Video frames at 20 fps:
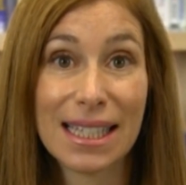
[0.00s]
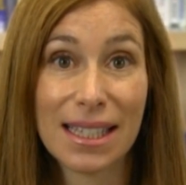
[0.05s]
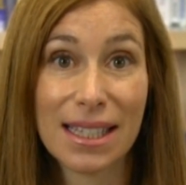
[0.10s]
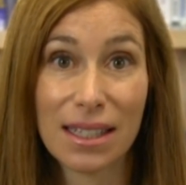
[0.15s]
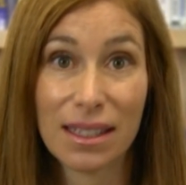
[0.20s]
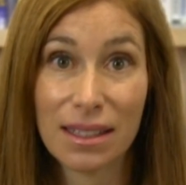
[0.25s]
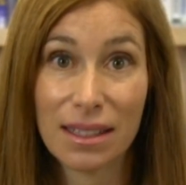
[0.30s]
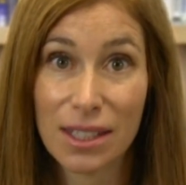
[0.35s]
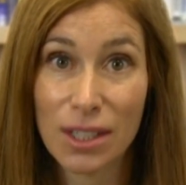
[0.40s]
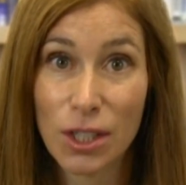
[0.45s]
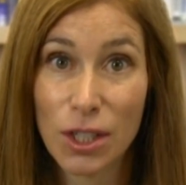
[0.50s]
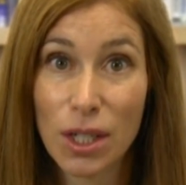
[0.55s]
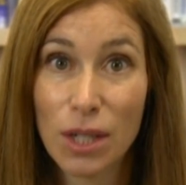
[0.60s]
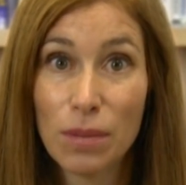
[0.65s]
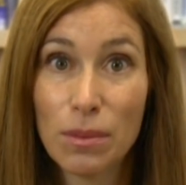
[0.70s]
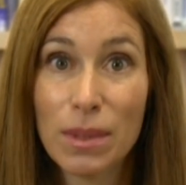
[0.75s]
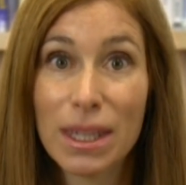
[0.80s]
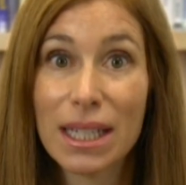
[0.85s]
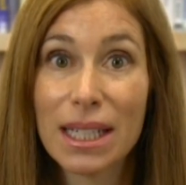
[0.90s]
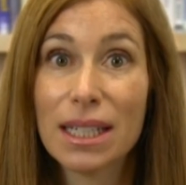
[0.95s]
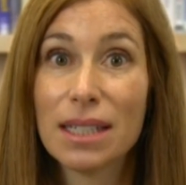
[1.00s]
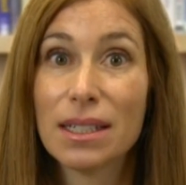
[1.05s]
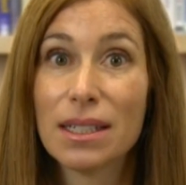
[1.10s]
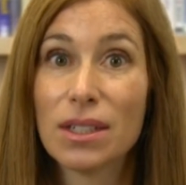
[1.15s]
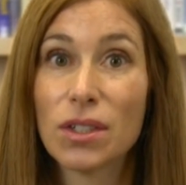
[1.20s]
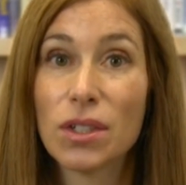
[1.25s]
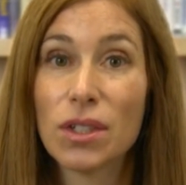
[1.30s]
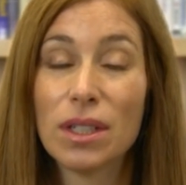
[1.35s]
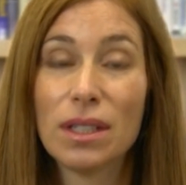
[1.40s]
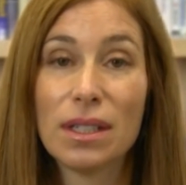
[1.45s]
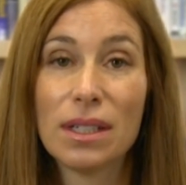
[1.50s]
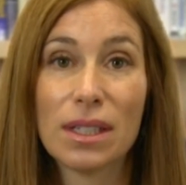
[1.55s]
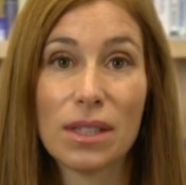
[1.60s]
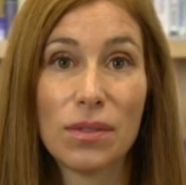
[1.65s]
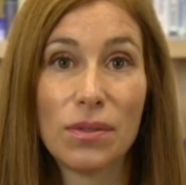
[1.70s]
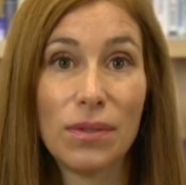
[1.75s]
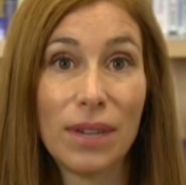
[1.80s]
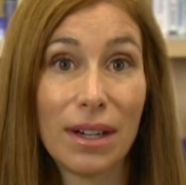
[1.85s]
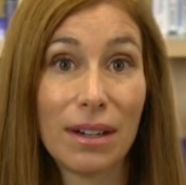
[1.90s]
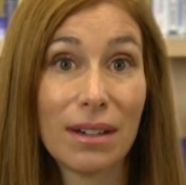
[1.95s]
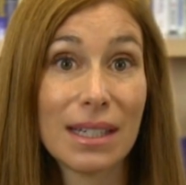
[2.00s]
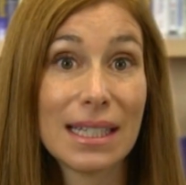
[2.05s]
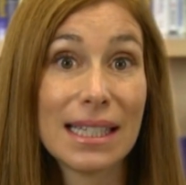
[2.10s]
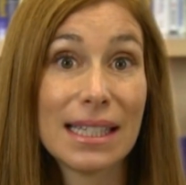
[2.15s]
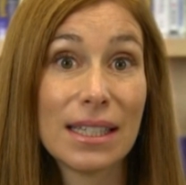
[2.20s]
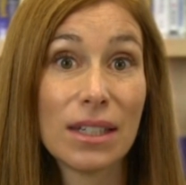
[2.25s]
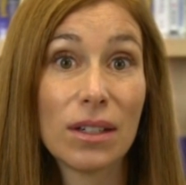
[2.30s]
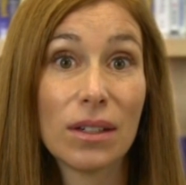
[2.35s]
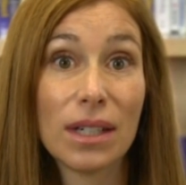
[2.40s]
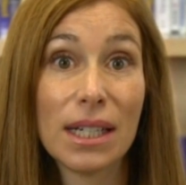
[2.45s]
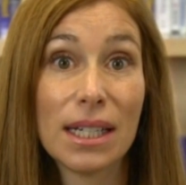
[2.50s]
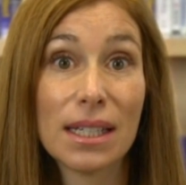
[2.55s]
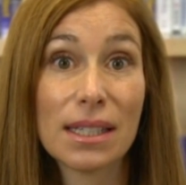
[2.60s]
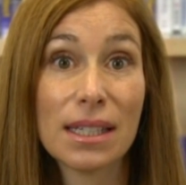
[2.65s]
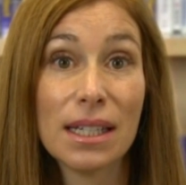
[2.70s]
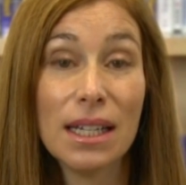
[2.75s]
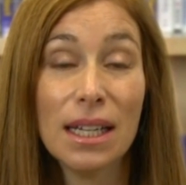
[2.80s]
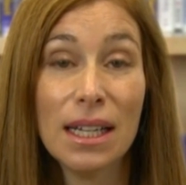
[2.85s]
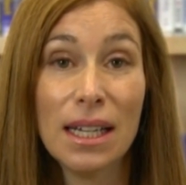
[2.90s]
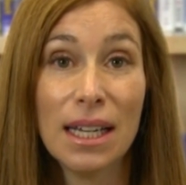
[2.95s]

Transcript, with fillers: it's a legitimate condition, it's very serious.